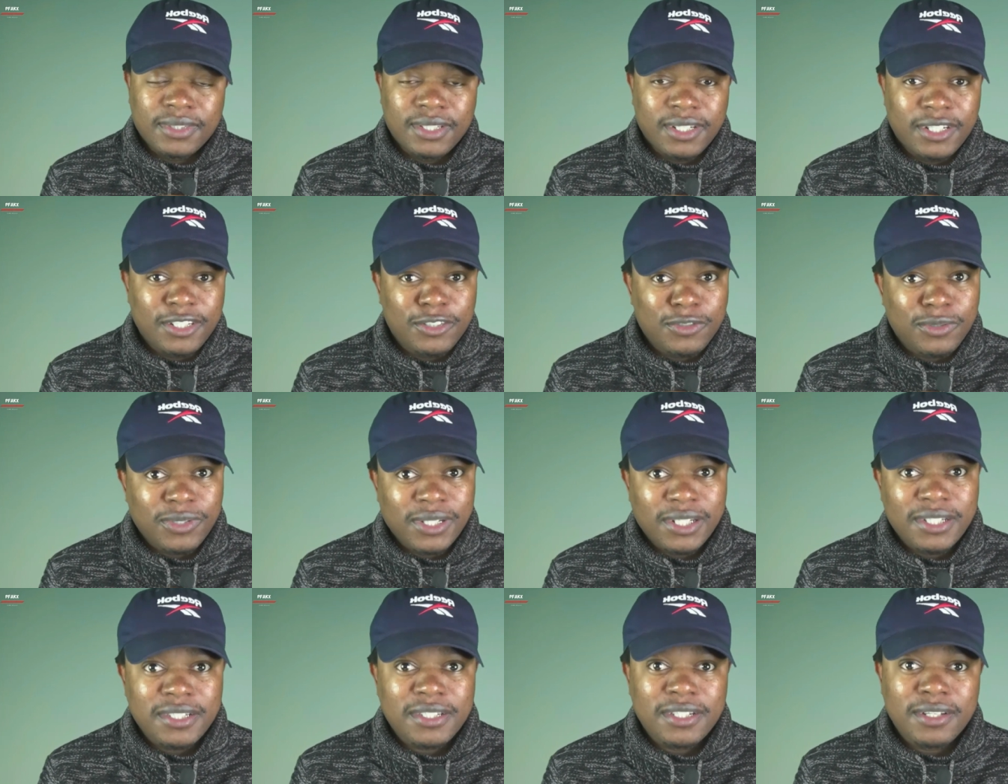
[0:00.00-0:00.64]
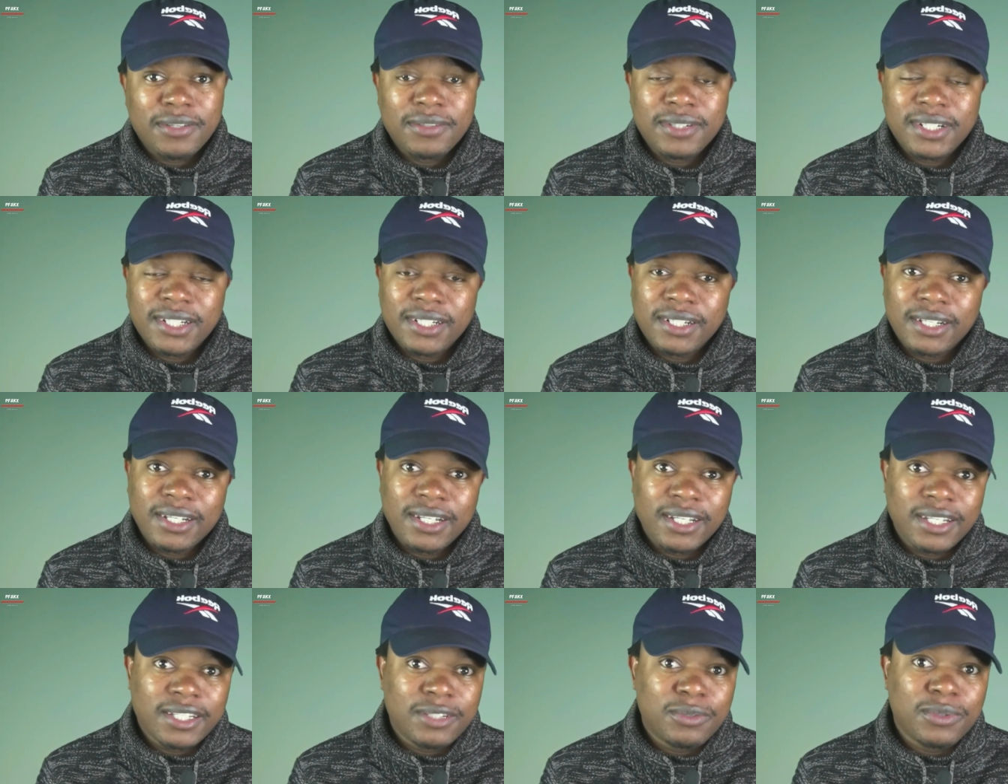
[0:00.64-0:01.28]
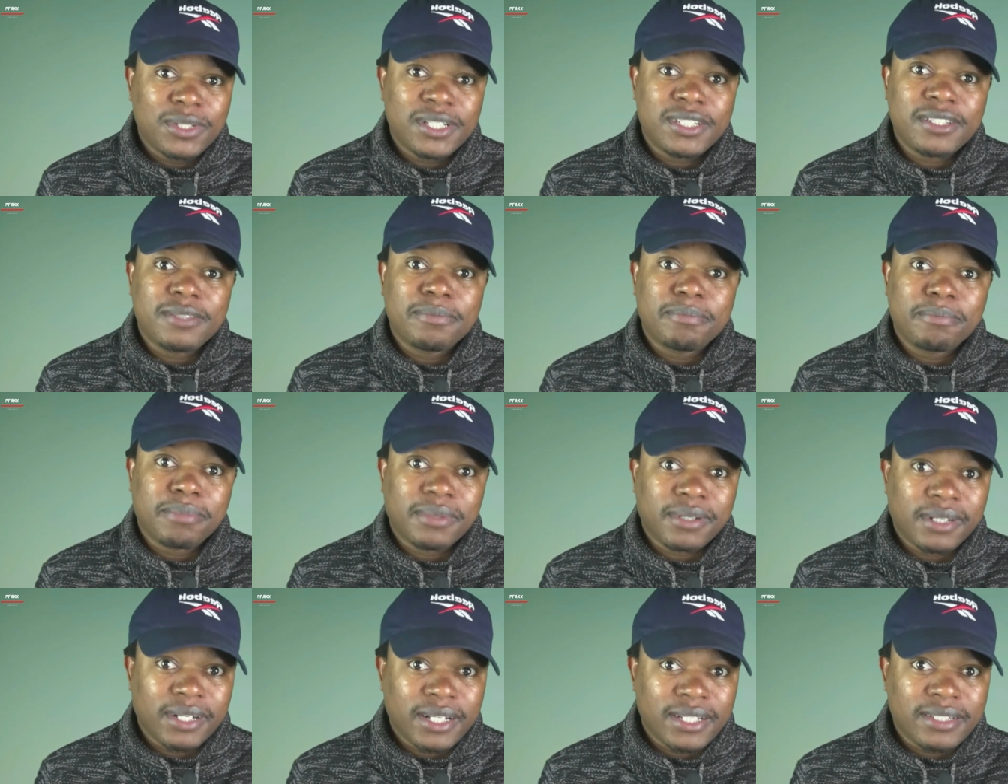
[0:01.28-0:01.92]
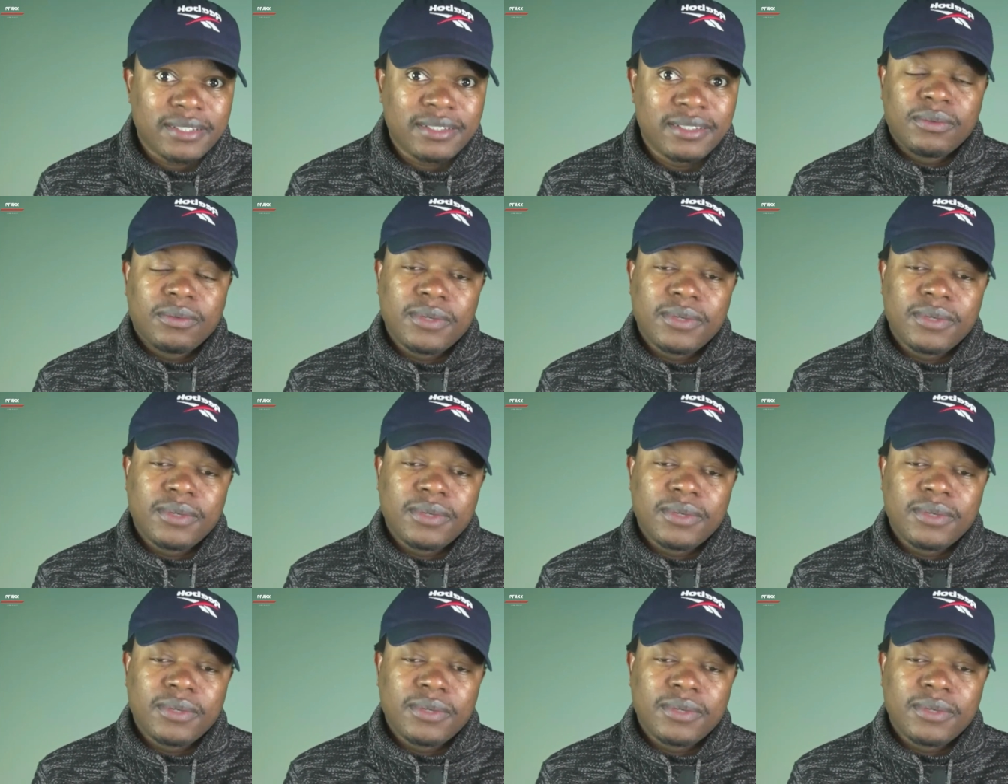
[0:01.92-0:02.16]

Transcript: It actually sounded like he was impressed.